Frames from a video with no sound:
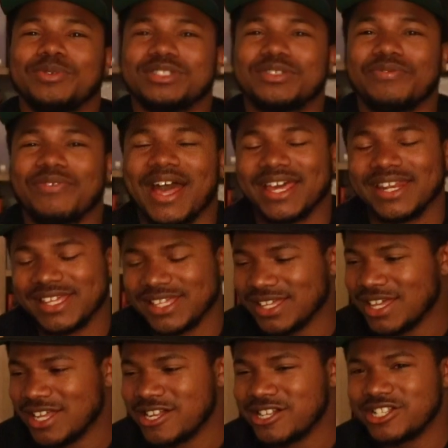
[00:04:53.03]
was fighting,
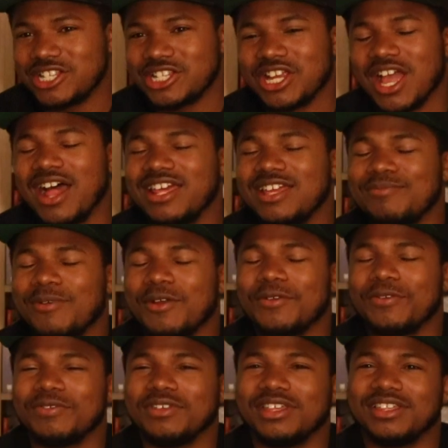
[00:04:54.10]
Charlie
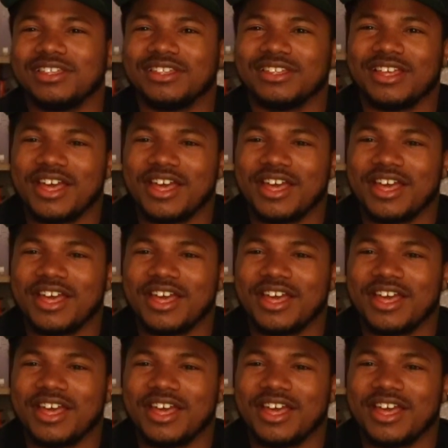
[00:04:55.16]
Murphy.